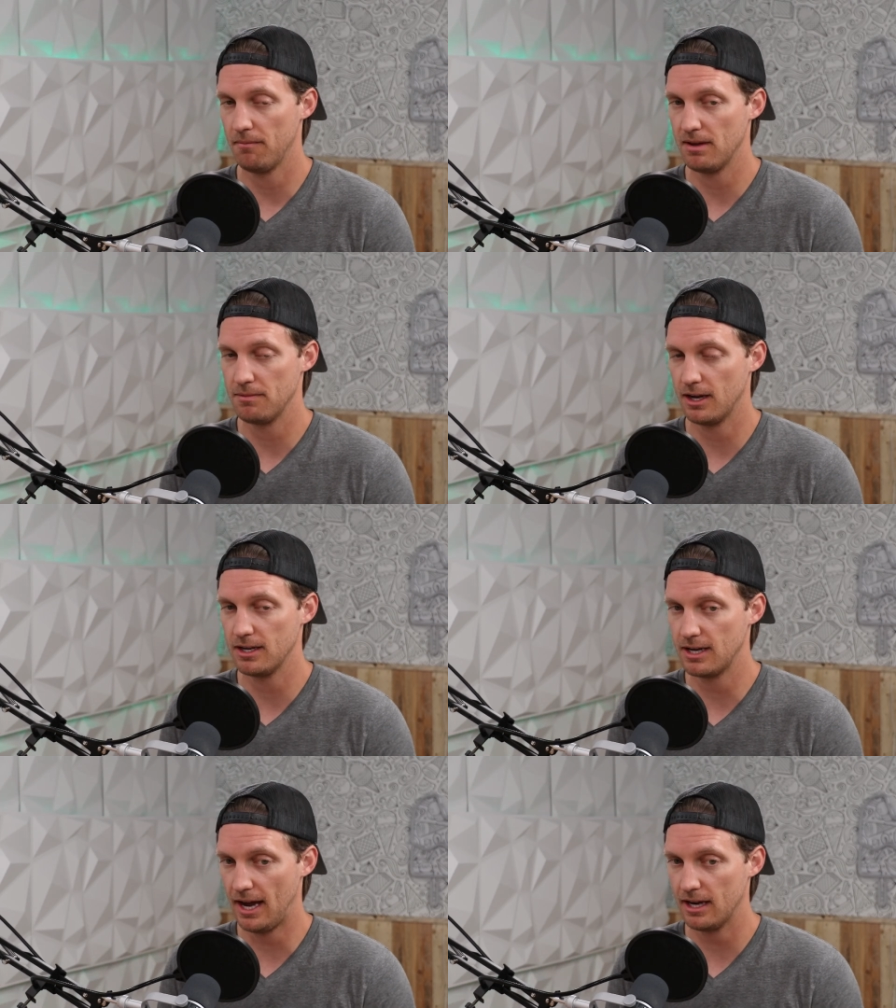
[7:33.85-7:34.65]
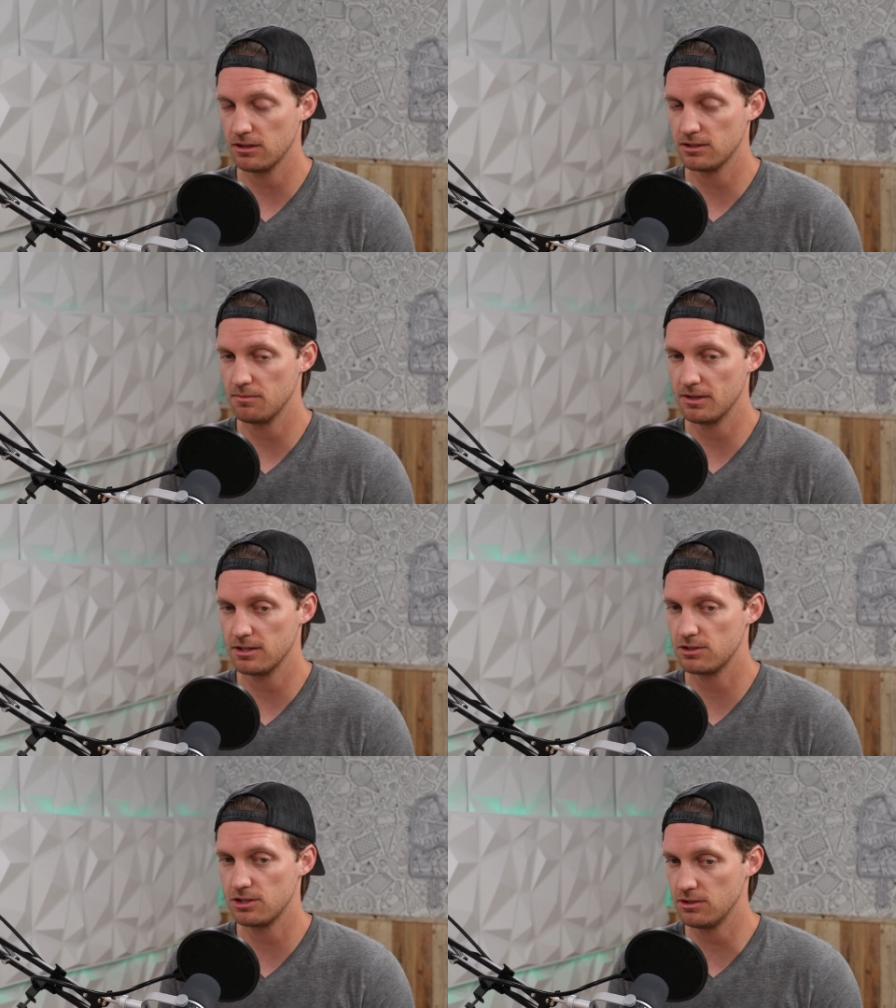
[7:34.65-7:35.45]
Maybe not inaccuracy, but
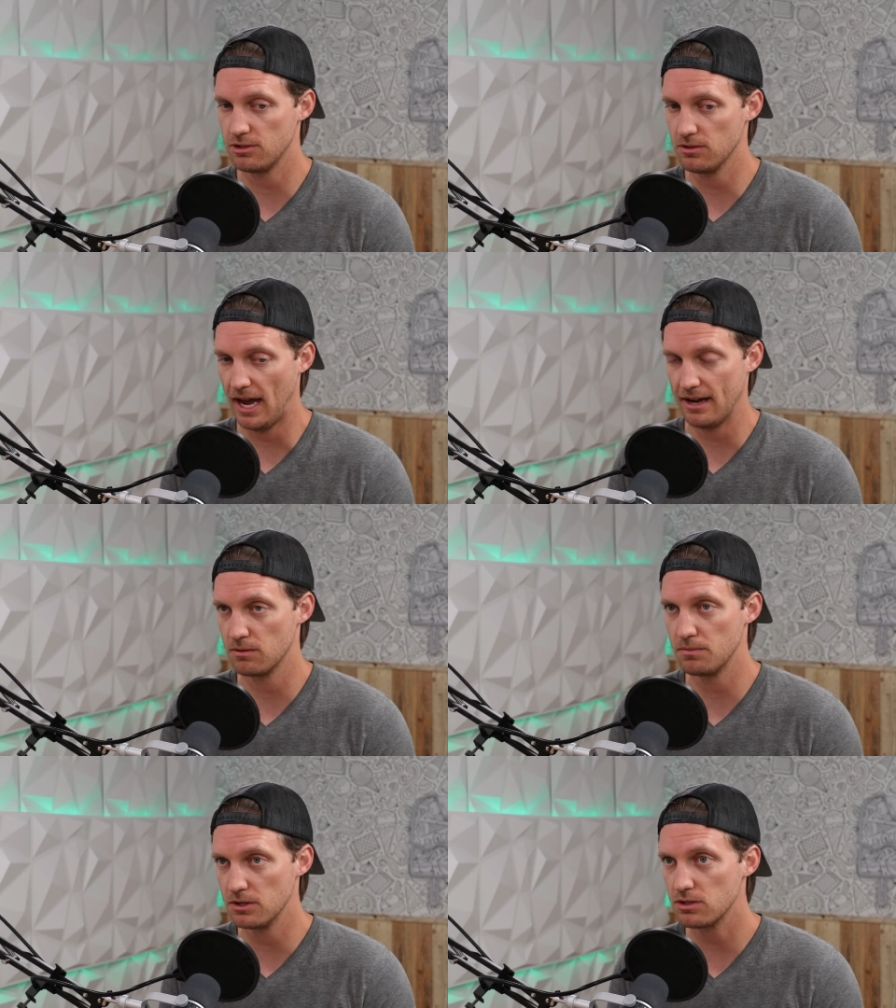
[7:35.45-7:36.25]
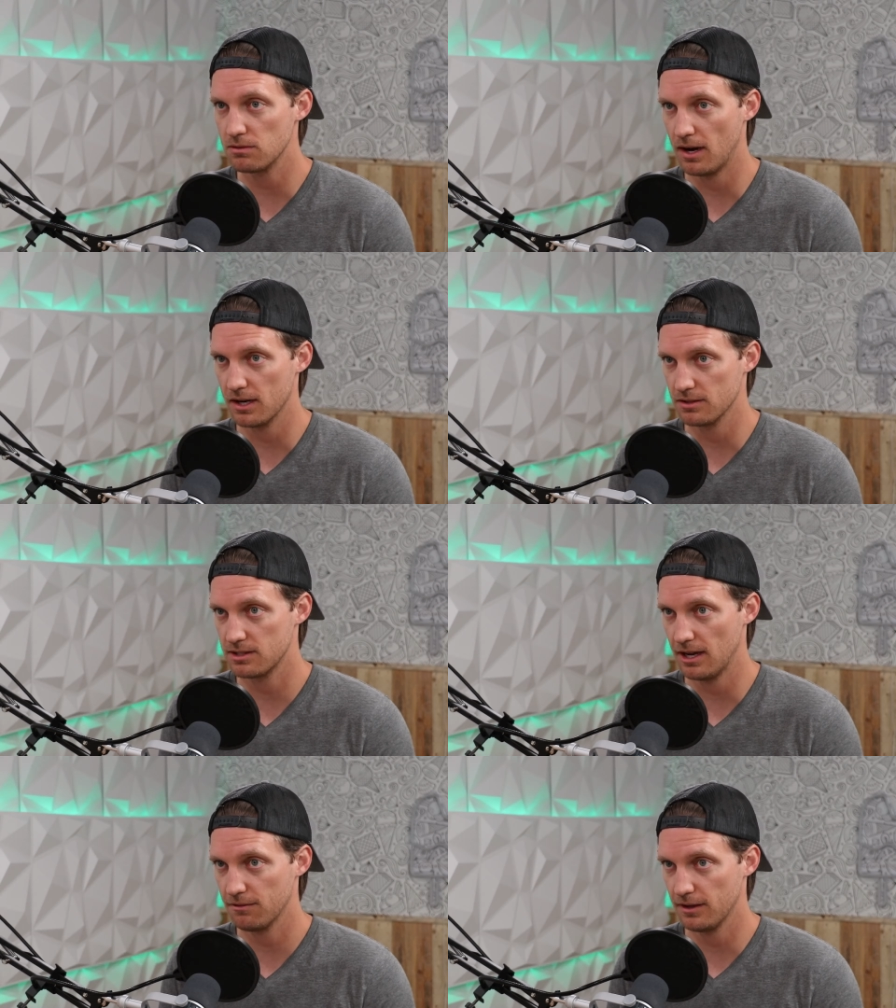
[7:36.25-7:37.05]
it's just due to attribution model
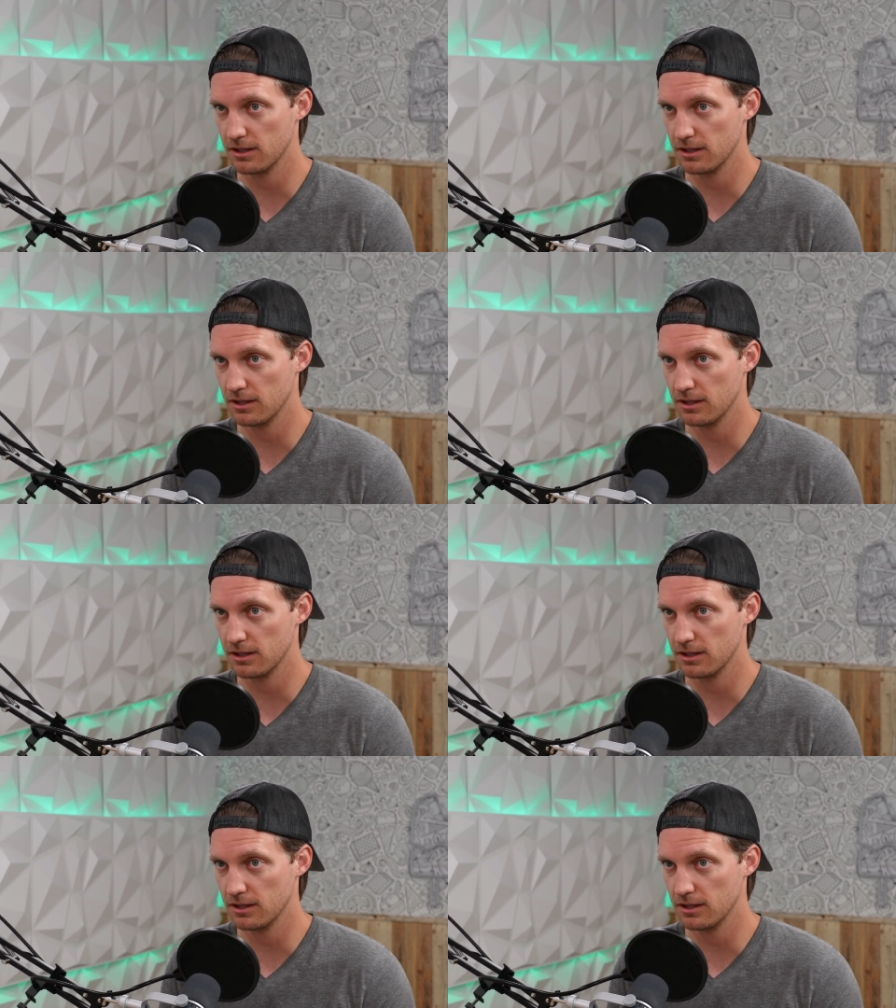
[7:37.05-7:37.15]
stuff.